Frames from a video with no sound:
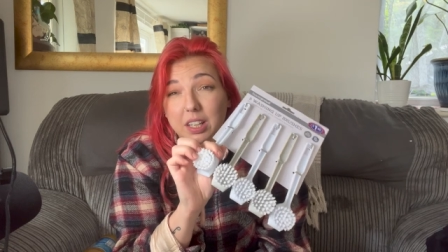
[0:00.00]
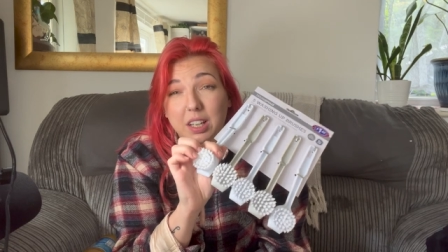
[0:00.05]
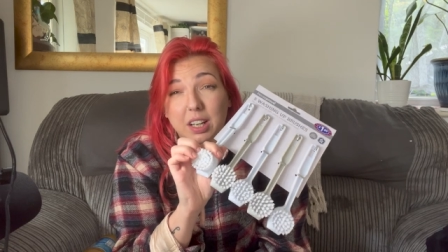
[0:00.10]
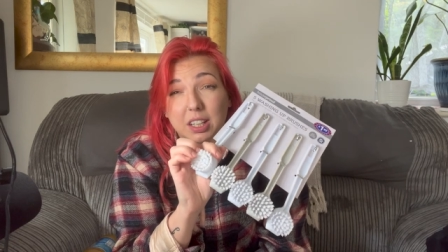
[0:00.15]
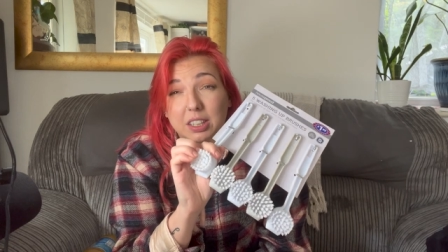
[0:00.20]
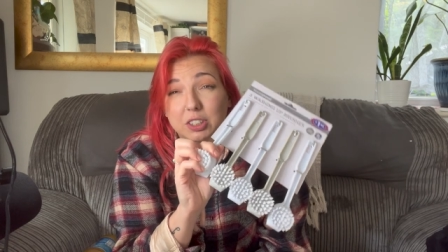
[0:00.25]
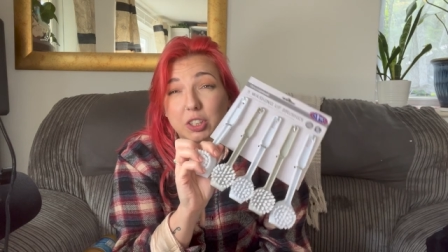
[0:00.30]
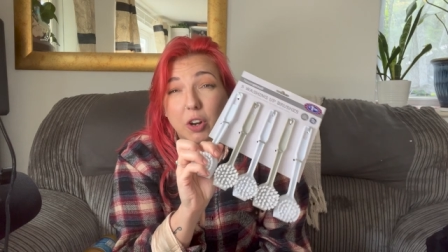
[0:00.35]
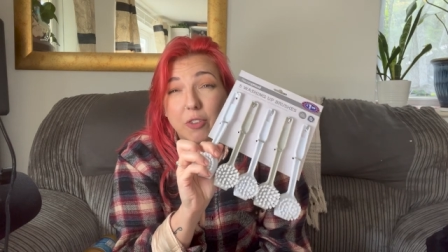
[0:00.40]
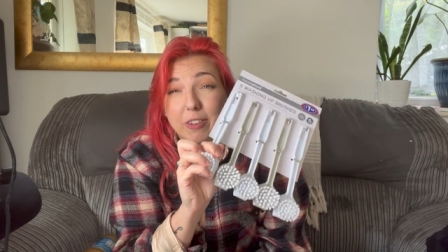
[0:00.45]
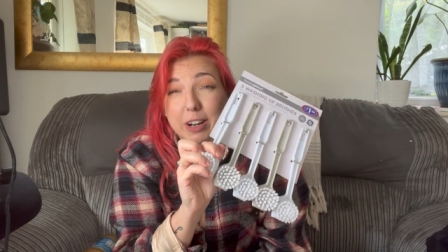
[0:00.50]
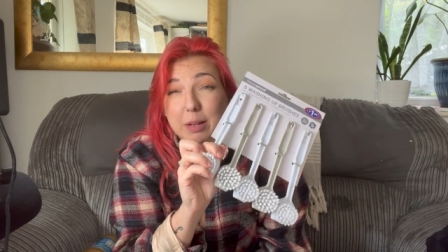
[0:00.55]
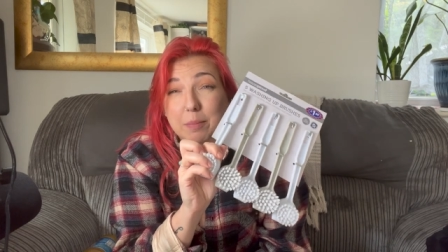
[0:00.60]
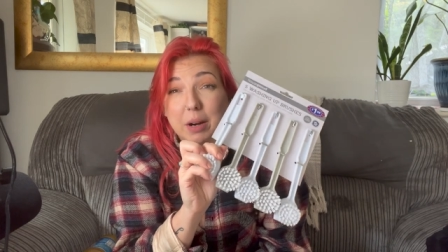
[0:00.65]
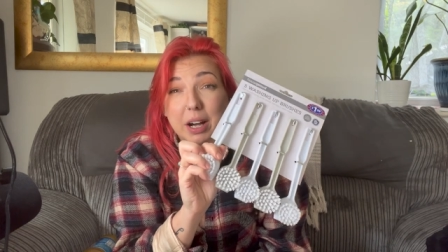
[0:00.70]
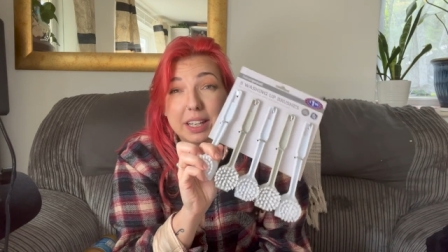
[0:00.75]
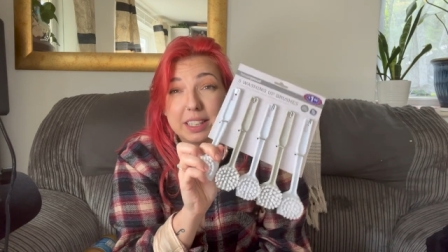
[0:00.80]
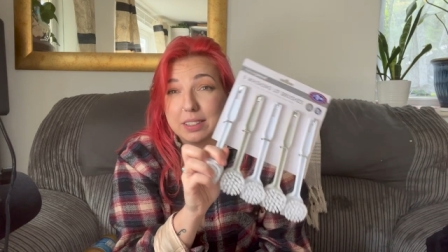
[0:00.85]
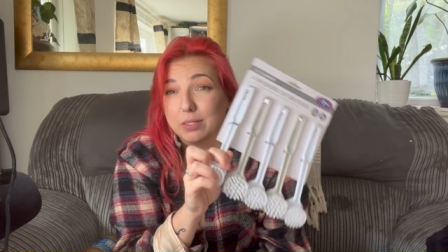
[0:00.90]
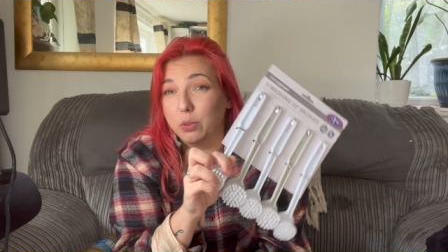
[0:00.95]
don't really
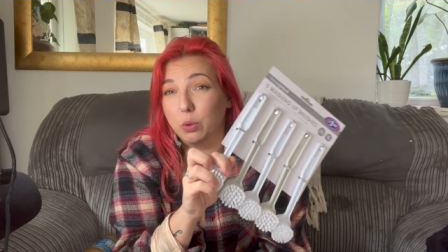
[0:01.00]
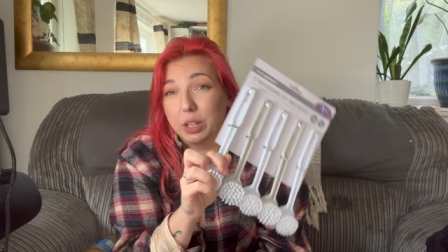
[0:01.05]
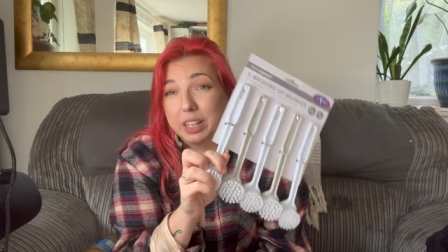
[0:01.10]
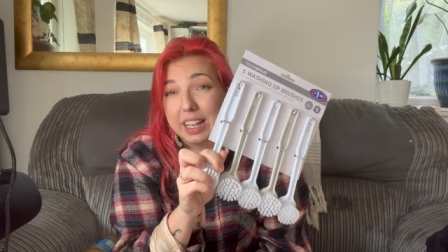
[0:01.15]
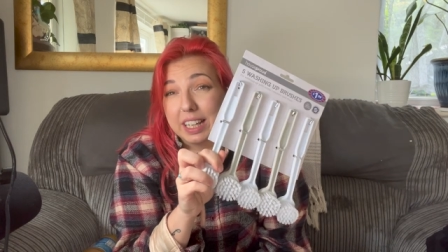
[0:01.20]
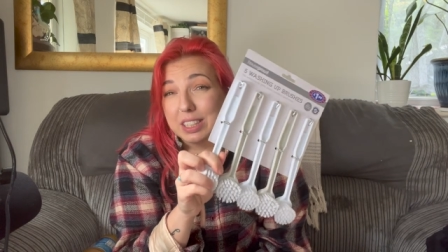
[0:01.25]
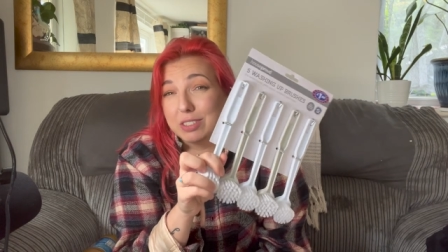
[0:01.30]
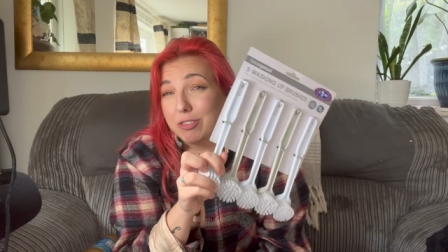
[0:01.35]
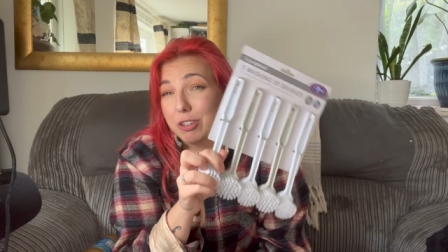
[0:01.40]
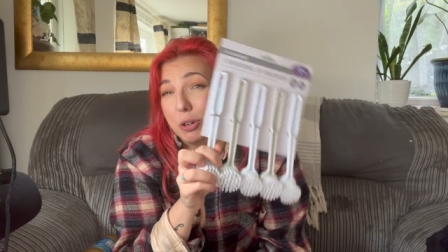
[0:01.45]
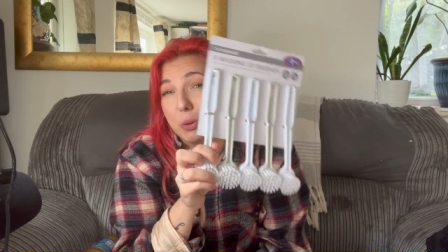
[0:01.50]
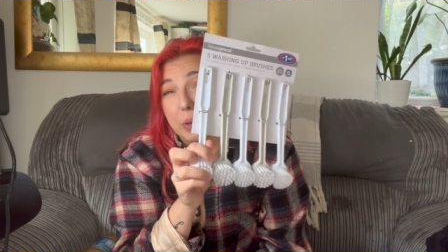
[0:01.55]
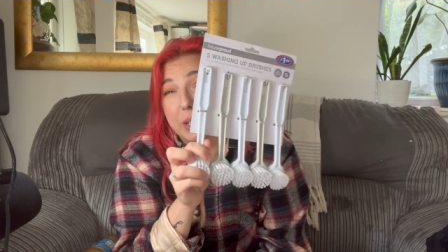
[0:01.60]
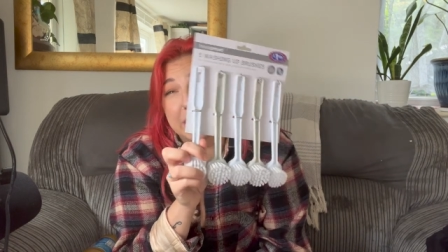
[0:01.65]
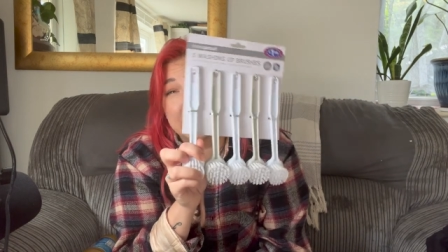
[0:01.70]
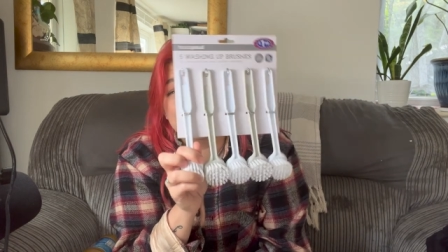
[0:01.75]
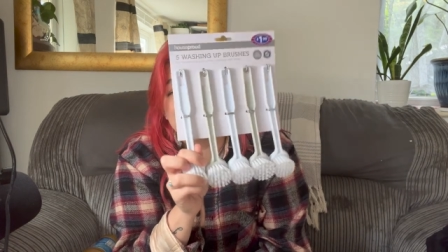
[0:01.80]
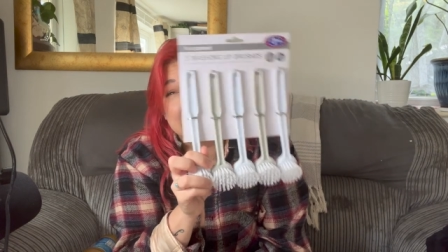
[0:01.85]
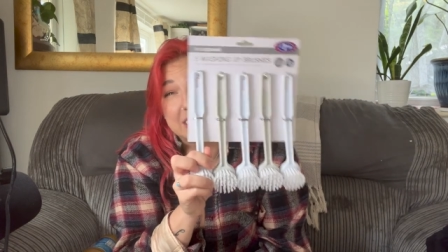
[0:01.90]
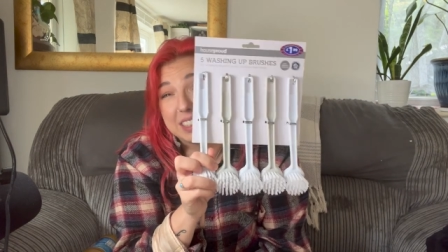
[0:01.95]
mind if one gets
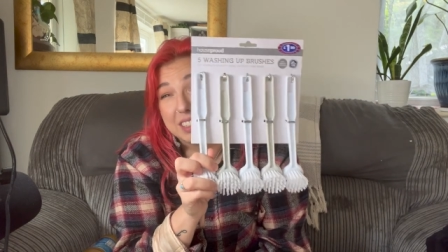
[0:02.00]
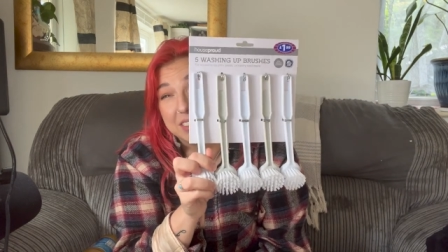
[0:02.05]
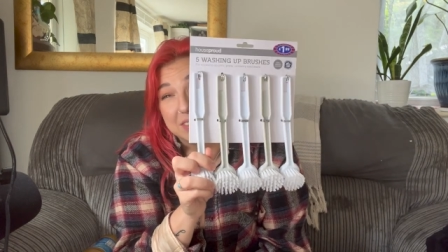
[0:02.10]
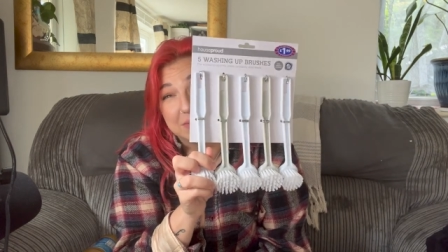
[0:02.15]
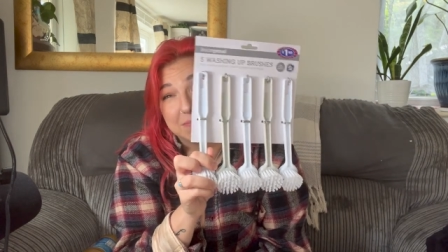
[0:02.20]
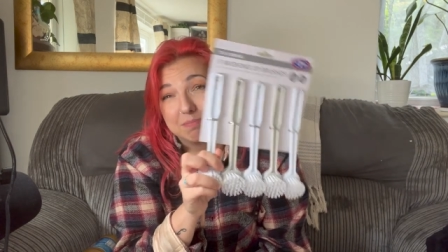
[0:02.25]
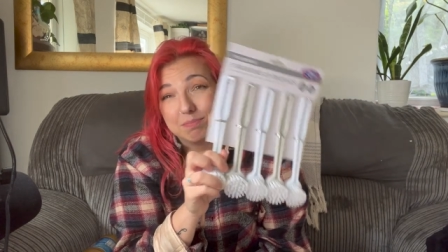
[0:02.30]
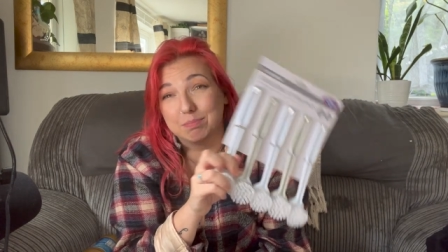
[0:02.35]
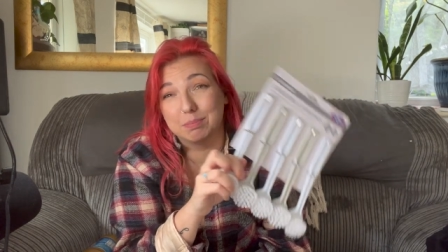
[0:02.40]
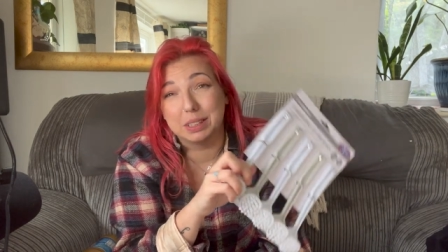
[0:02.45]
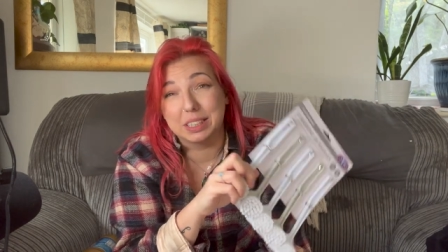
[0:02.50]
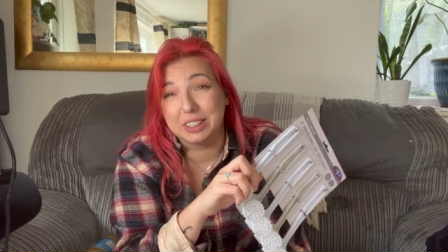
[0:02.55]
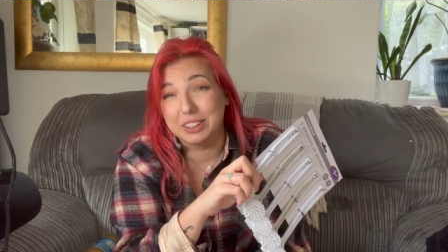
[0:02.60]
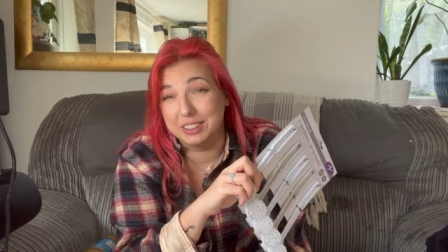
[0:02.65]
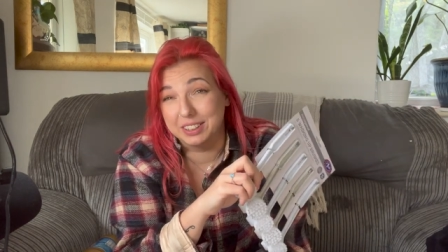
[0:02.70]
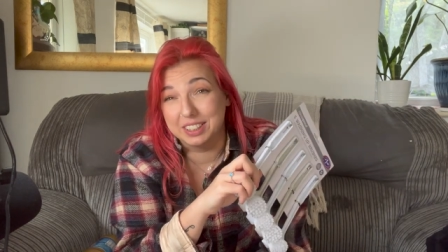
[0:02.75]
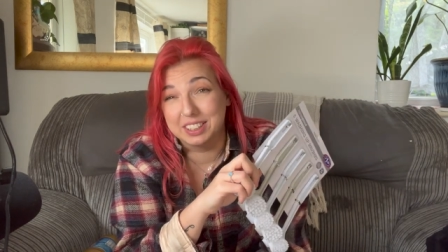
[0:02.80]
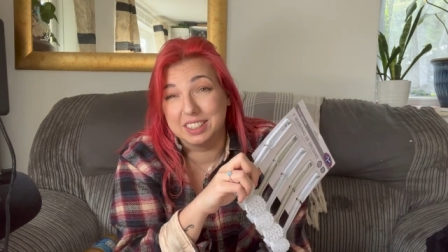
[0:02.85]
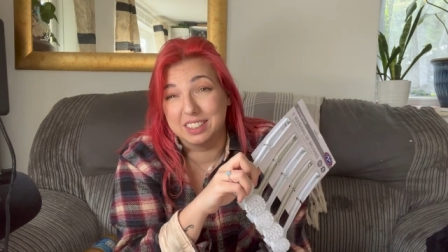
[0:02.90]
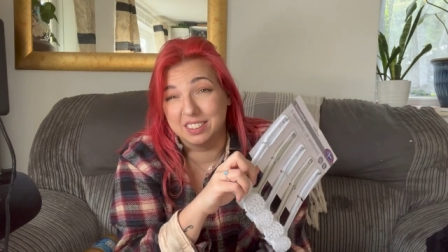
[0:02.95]
ruined
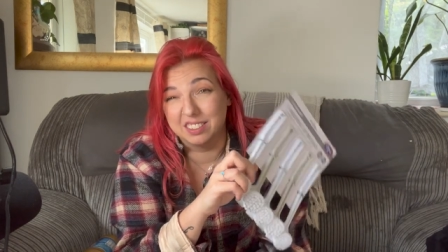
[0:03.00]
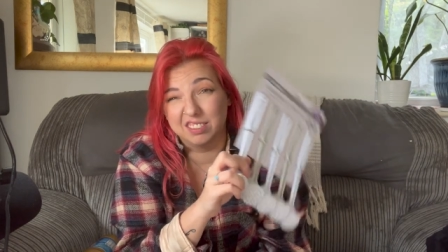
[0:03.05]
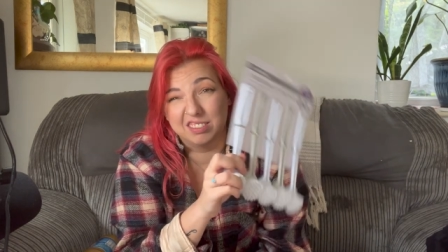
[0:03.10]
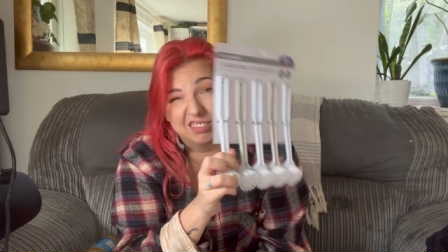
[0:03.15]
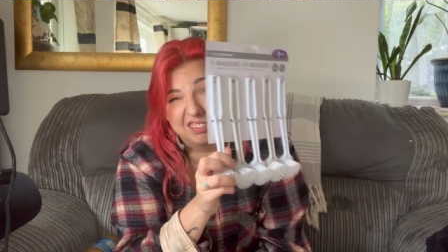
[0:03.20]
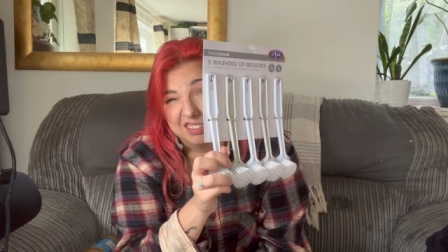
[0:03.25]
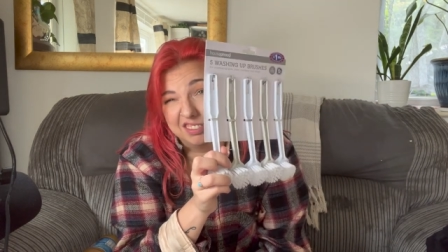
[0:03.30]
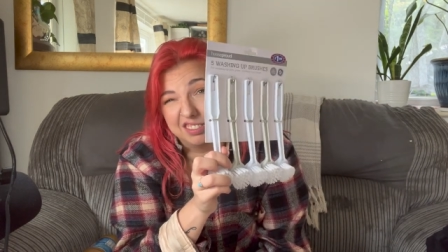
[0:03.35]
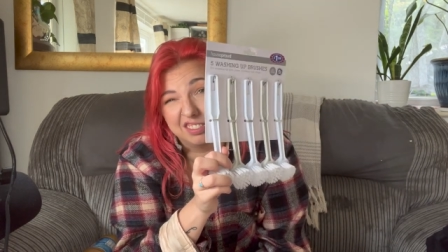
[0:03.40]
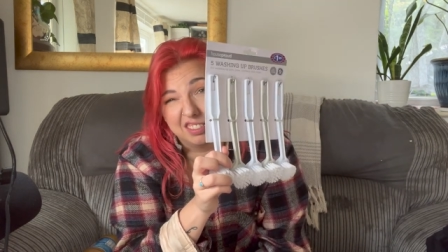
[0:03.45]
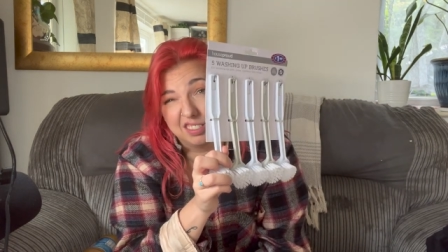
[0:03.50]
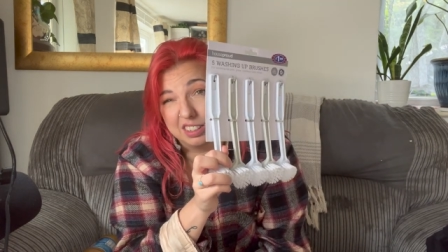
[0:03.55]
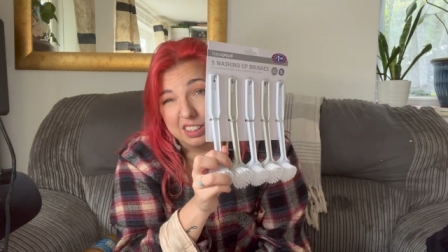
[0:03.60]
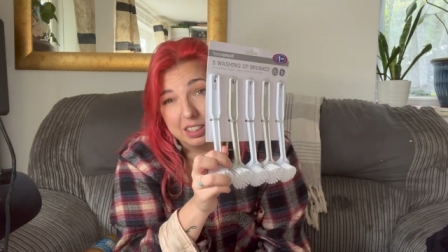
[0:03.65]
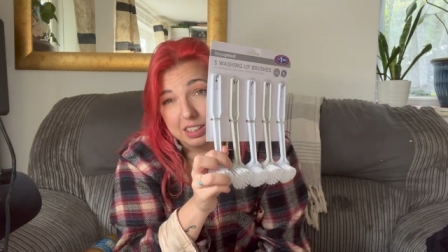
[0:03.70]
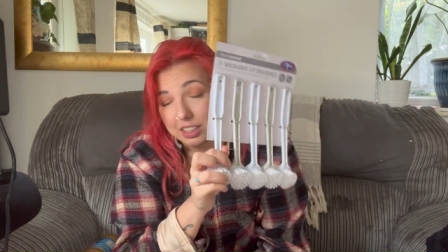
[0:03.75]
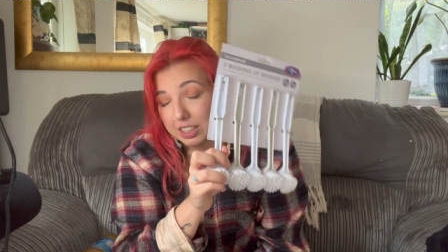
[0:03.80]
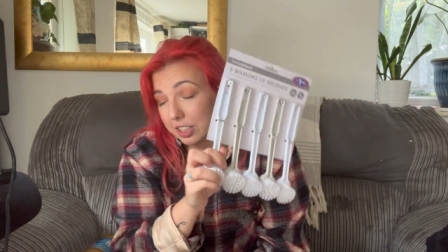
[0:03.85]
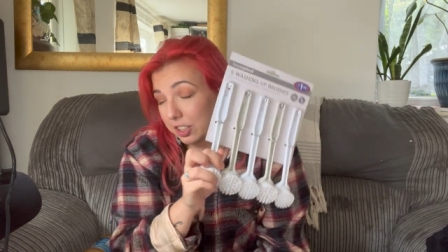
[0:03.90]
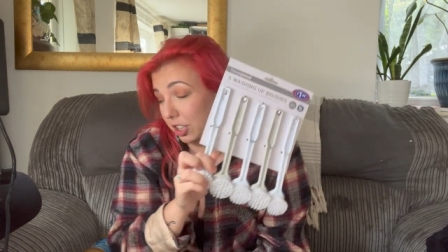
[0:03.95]
because
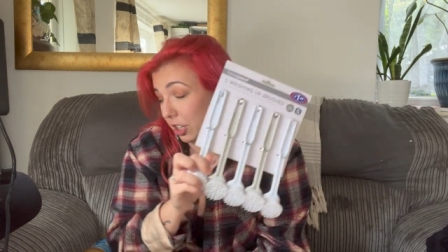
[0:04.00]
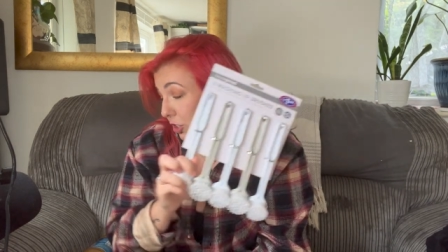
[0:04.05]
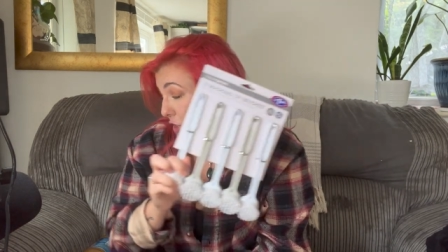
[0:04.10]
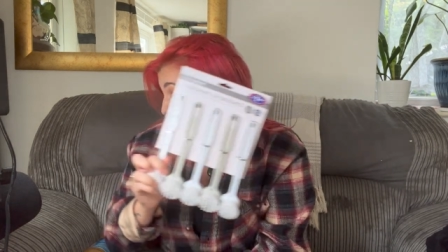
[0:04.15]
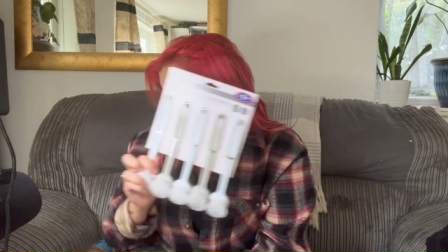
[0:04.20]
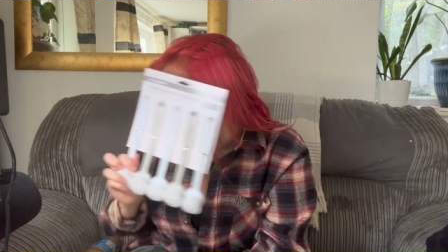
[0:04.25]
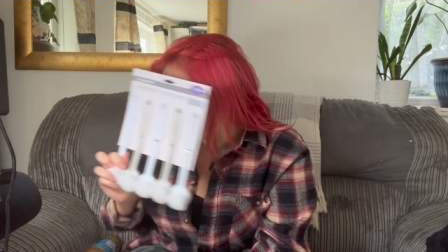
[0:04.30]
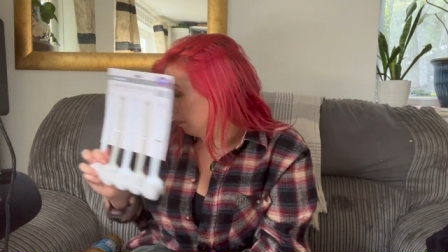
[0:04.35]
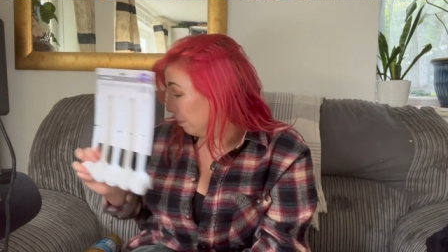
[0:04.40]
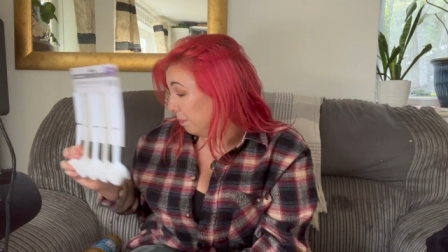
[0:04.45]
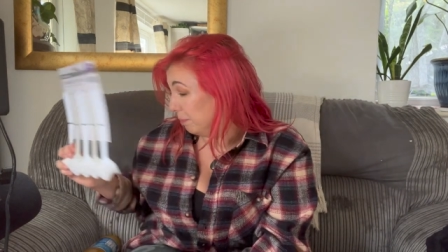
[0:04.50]
they're dirt cheap.